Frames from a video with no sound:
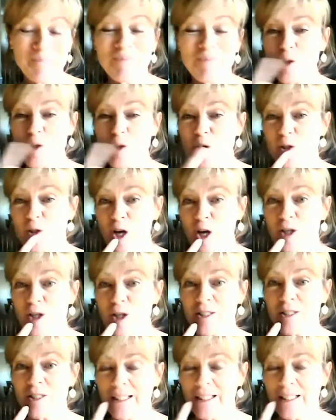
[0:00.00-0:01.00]
so it's on your
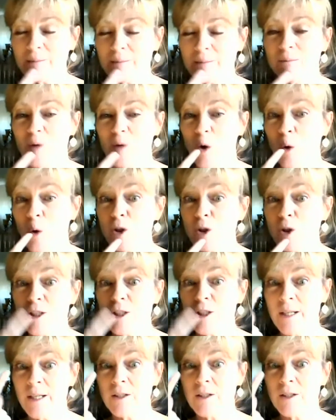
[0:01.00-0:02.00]
tongue. Hold your
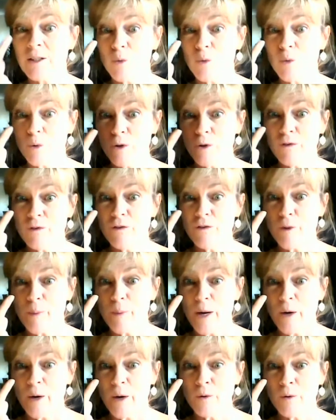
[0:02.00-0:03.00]
tongue to the roof of your
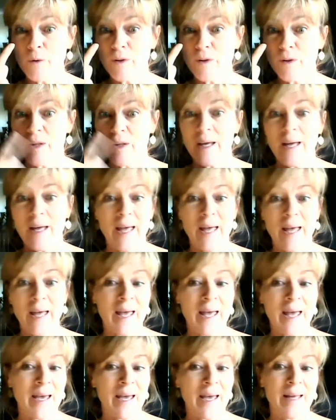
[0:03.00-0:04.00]
mouth,
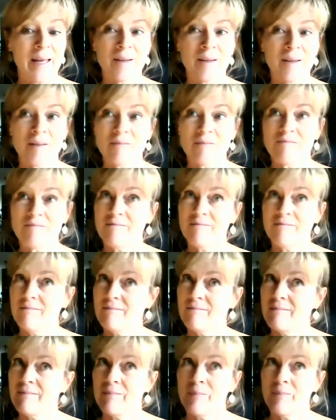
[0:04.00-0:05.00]
and
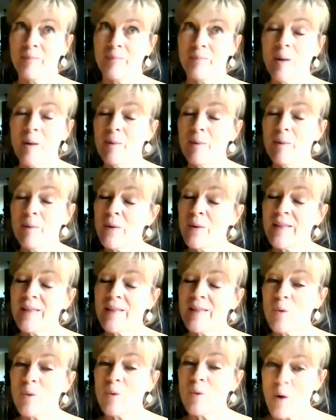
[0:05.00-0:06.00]
probably
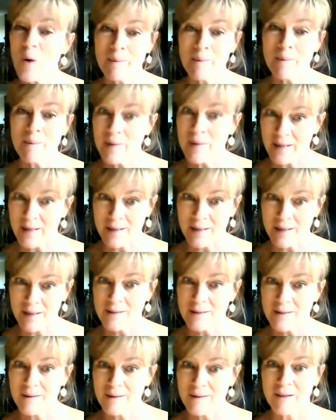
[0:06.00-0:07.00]
within 1
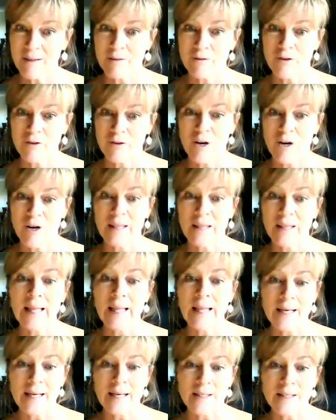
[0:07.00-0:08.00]
minute, if not
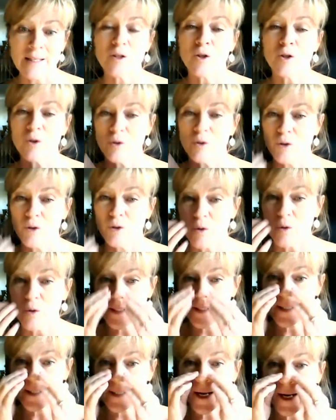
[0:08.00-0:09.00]
less, you'll notice
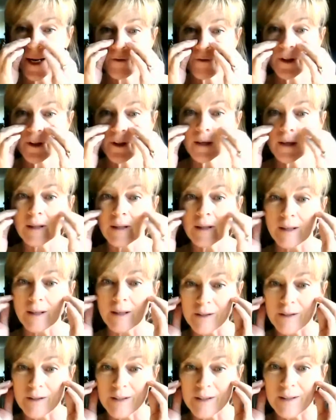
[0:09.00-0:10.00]
that everything
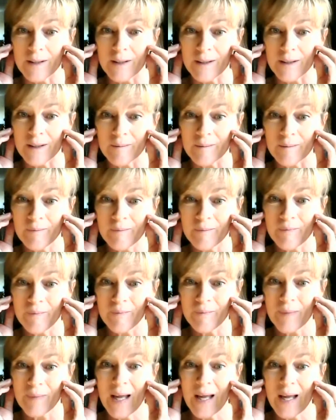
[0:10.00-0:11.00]
clears in here.
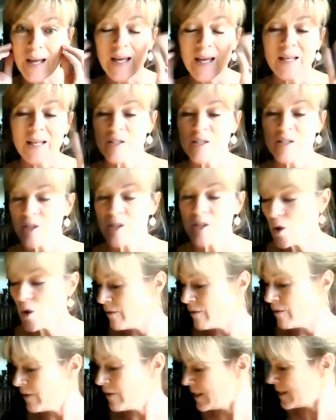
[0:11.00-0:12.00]
So
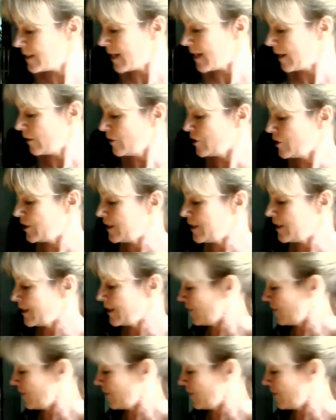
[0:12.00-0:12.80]
if it is allergies, if